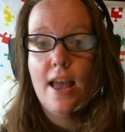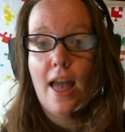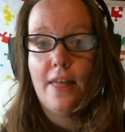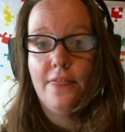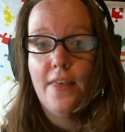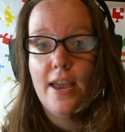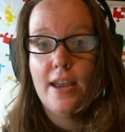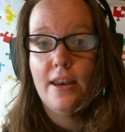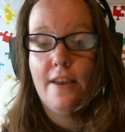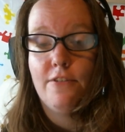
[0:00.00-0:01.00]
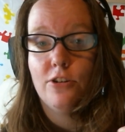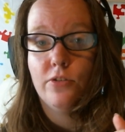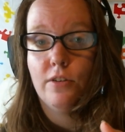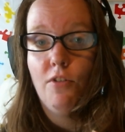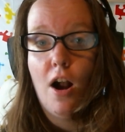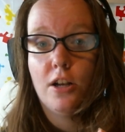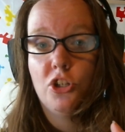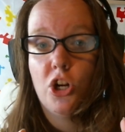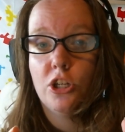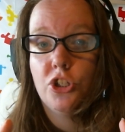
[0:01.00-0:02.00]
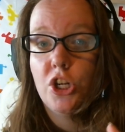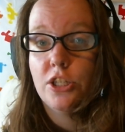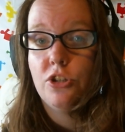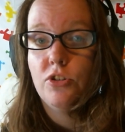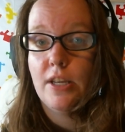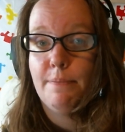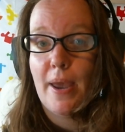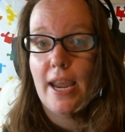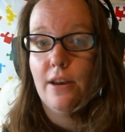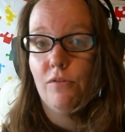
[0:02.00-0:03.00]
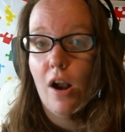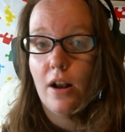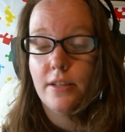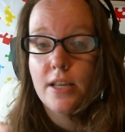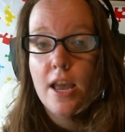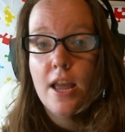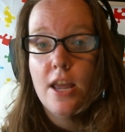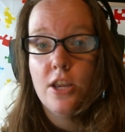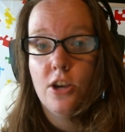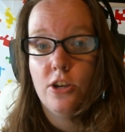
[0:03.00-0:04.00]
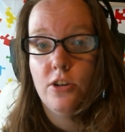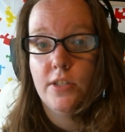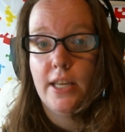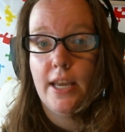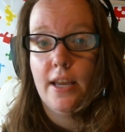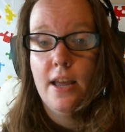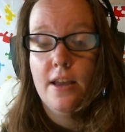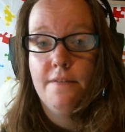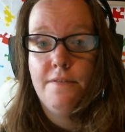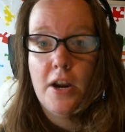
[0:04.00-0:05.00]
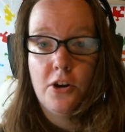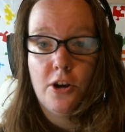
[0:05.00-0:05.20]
And then if you're doing rocks, you're not just using paint and rocks, you're using fingernail